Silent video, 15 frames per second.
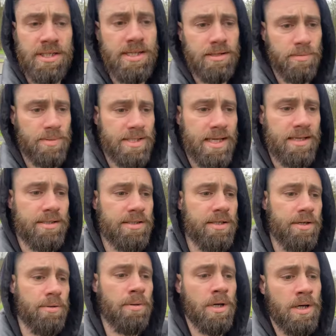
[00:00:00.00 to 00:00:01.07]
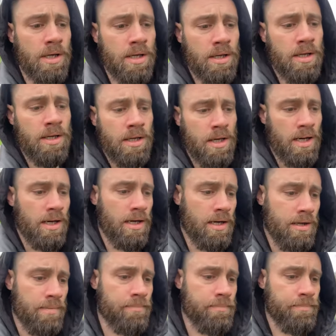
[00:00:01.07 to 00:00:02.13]
in, it'll be day two.
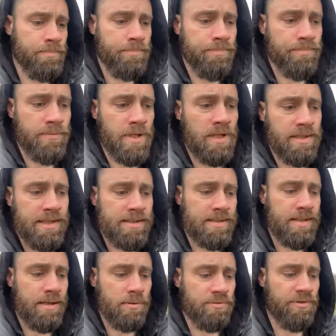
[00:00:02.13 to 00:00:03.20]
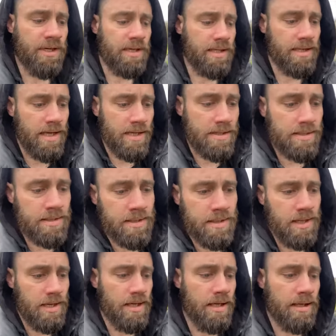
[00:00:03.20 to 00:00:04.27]
Yesterday was really light,
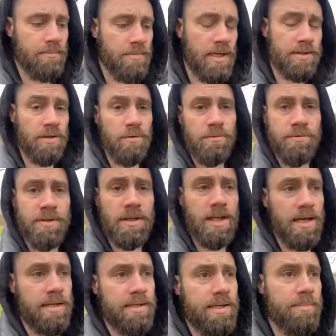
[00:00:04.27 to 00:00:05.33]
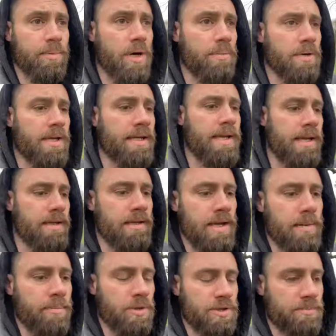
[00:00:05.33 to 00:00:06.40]
I don't feel like it, but I'm going to get in
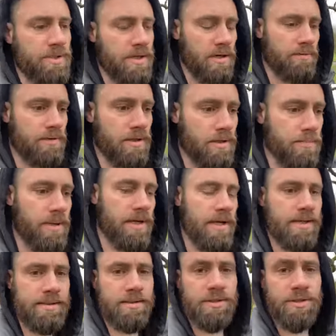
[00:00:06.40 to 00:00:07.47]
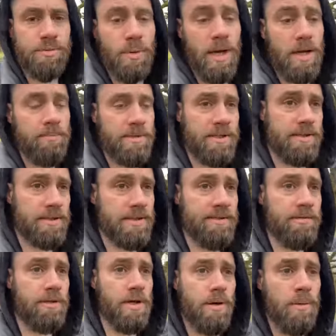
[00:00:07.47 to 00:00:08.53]
there, push myself a little bit. I need to sweat, because
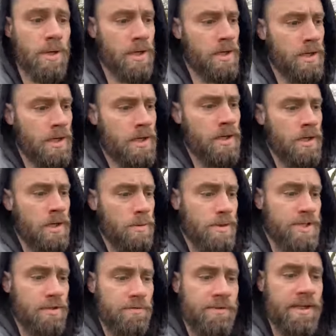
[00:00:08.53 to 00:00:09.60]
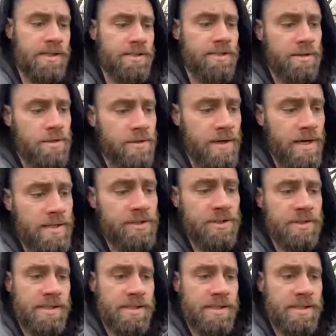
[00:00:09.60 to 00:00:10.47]
even though when you're not feeling too great, you just